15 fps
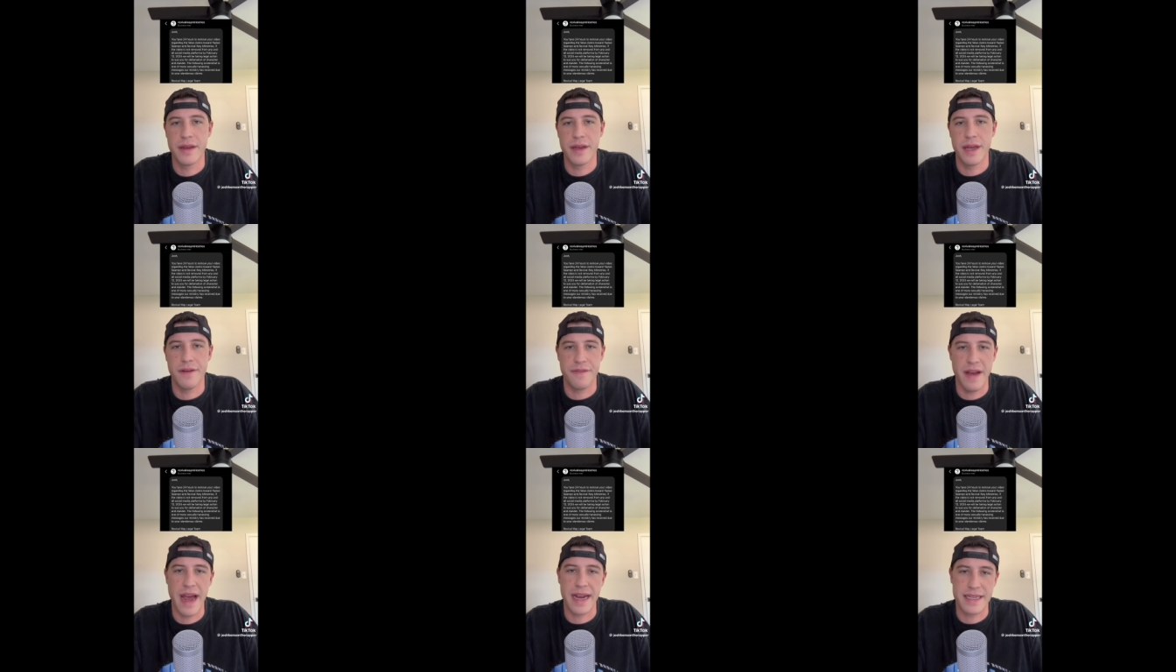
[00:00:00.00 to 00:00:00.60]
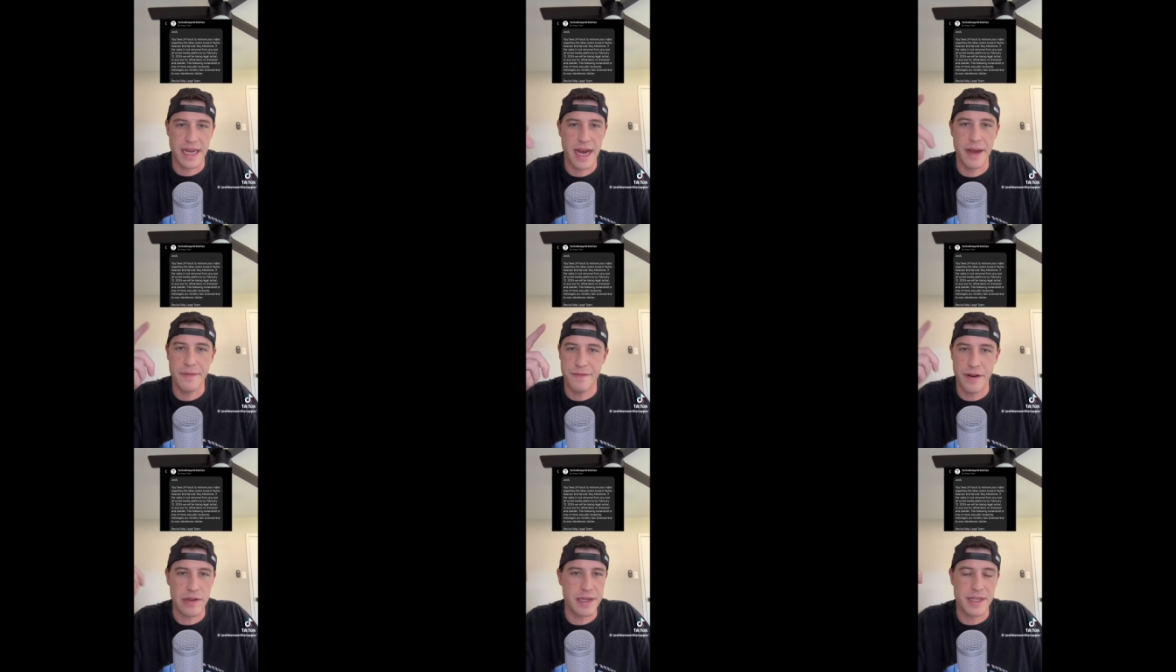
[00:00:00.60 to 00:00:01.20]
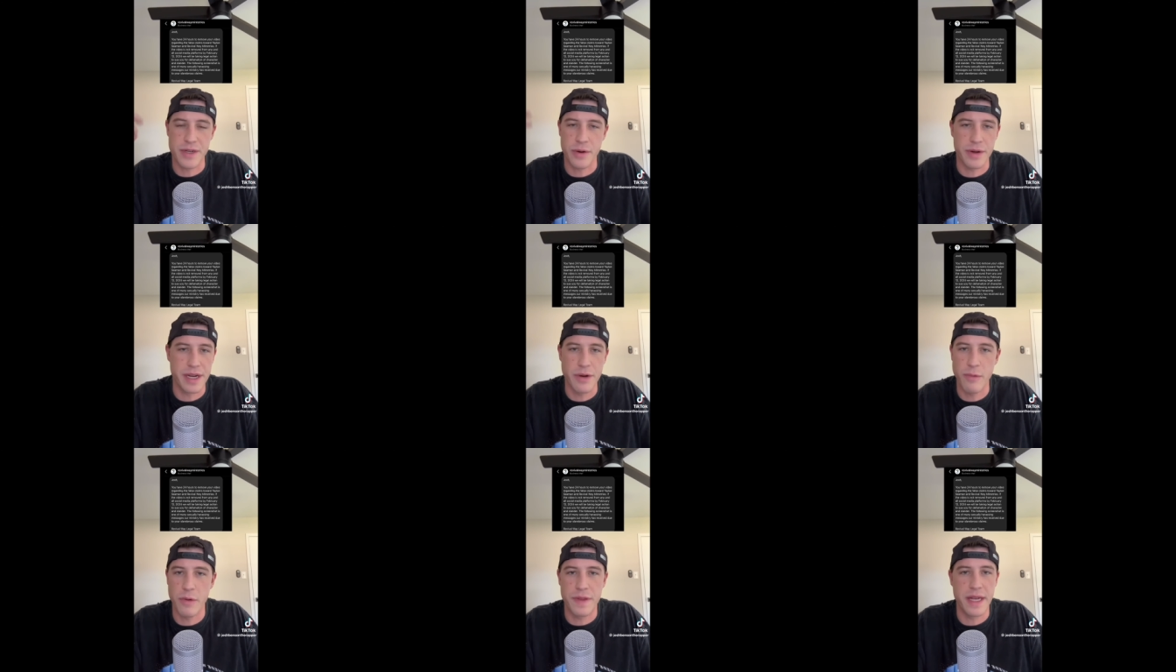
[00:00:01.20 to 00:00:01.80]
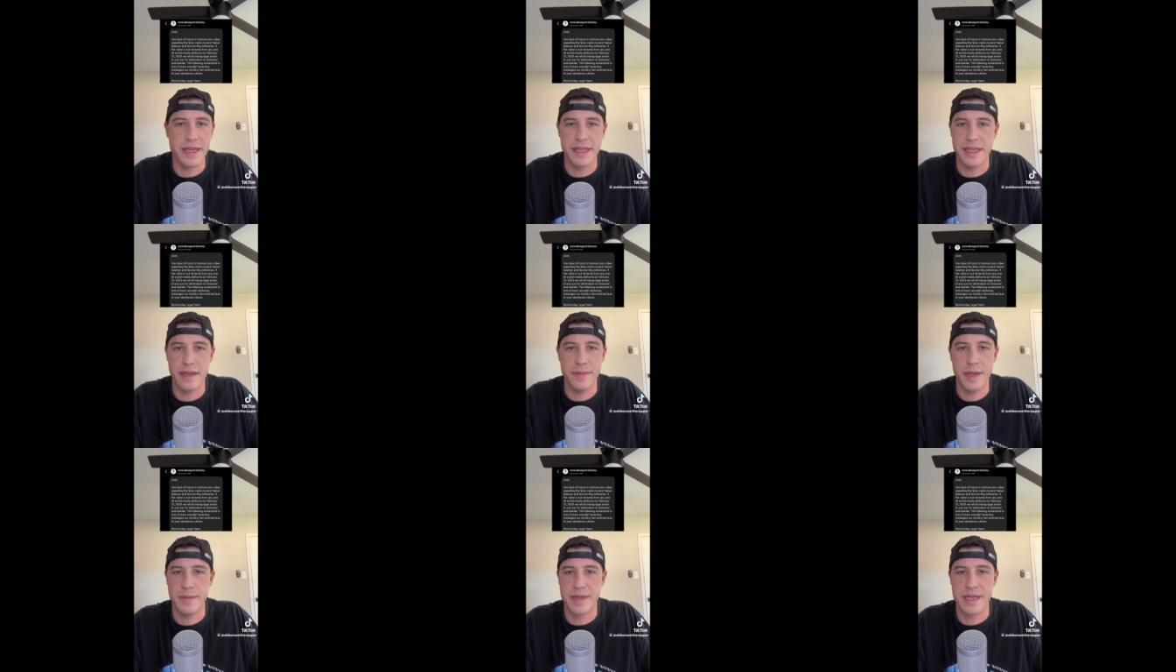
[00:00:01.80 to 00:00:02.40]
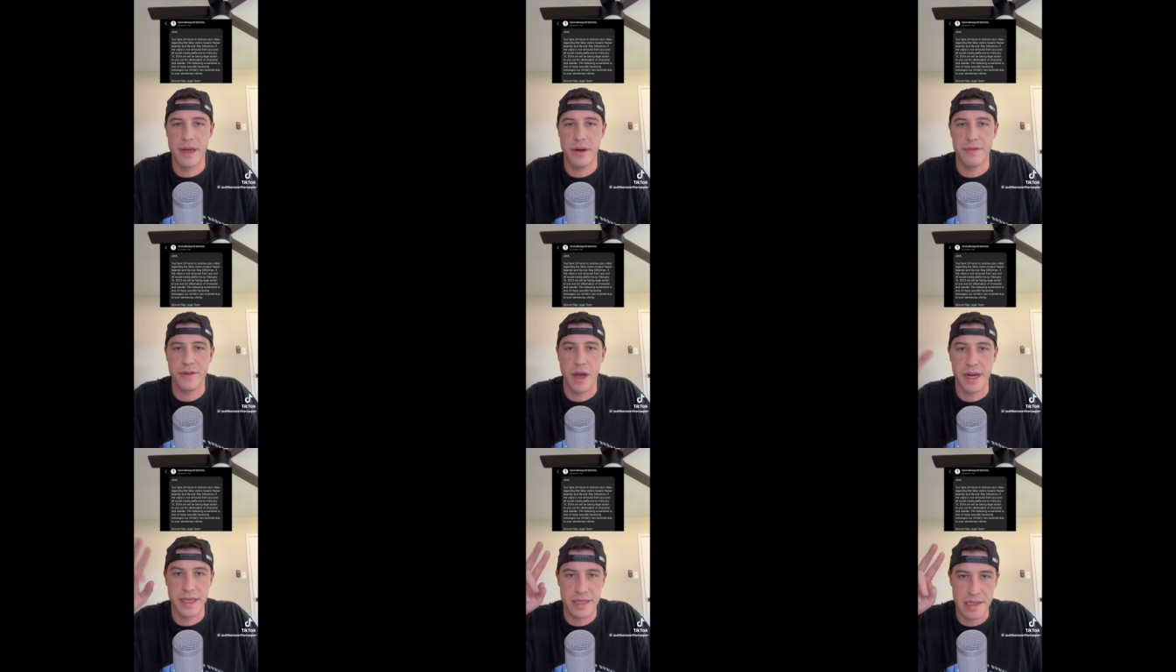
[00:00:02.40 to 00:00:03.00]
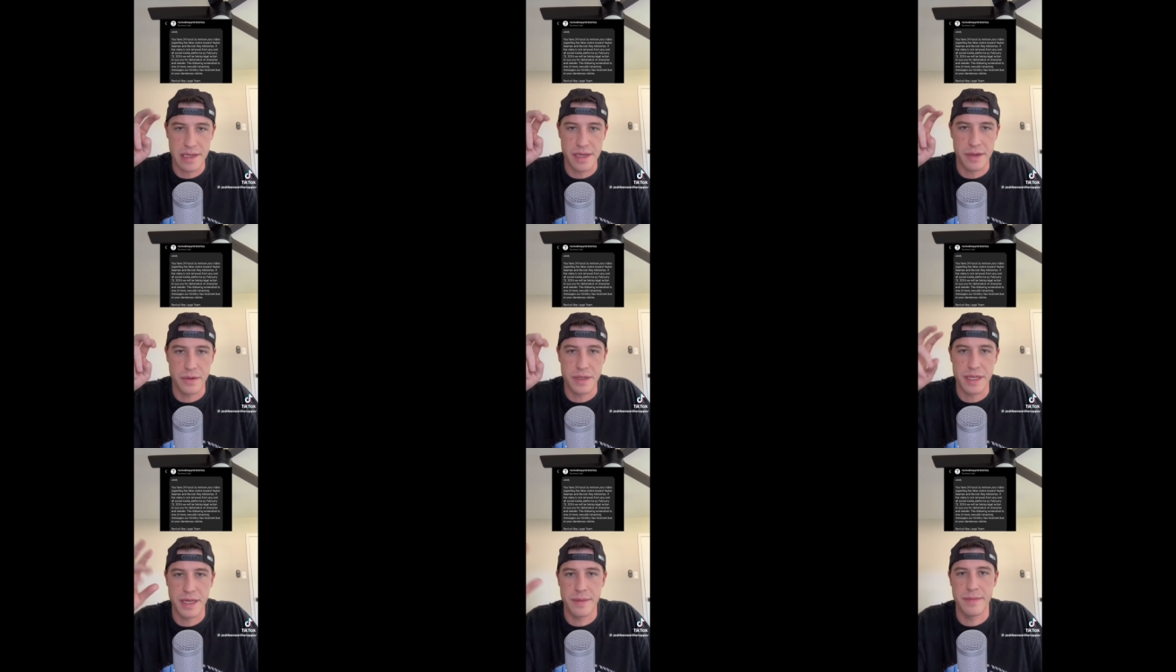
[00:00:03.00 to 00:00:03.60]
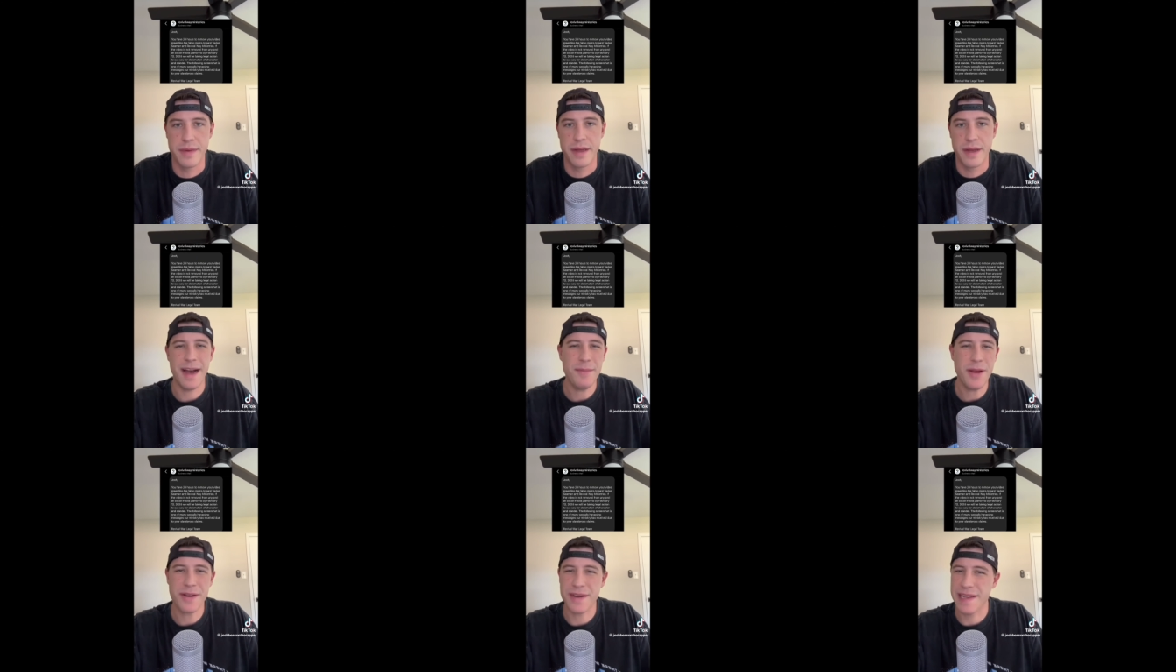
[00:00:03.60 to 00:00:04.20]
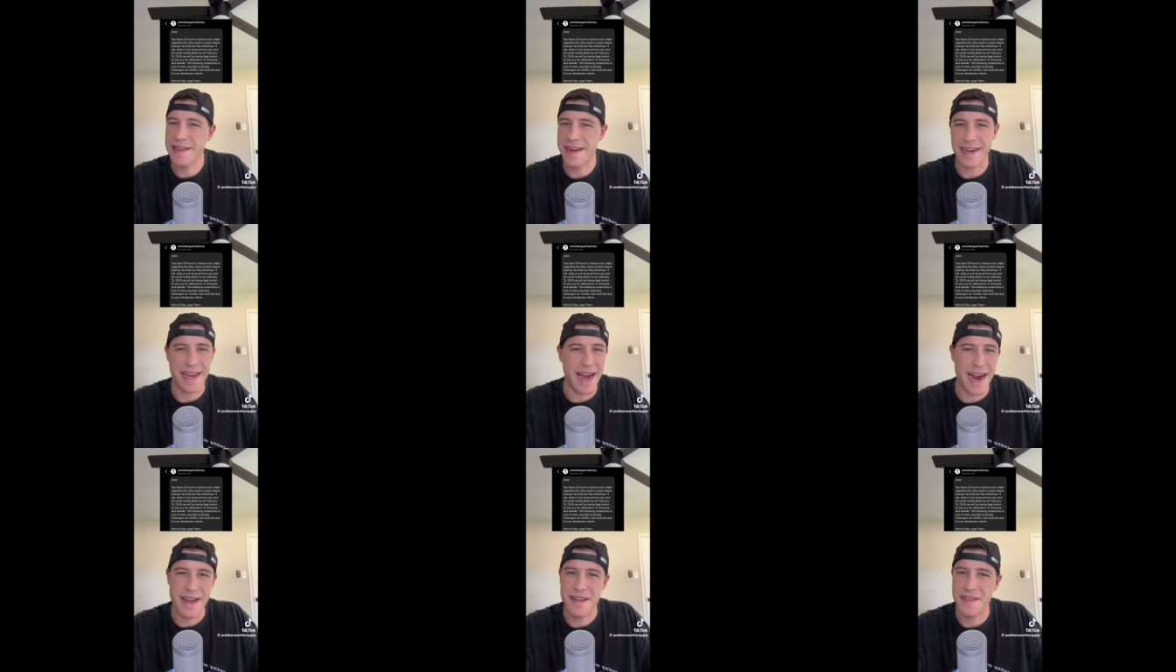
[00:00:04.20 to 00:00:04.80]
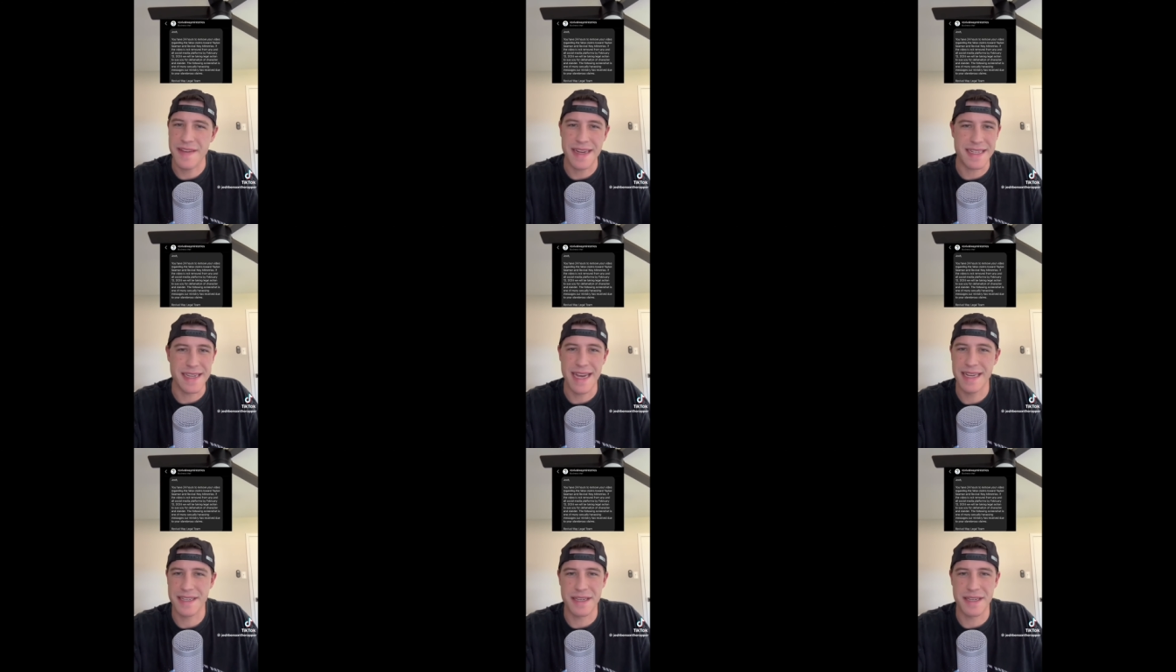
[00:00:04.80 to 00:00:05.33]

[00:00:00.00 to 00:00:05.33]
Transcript: In fact, I'm fairly certain he wrote that DM himself, not his legal team. I'm not going to let a guy that thinks he has a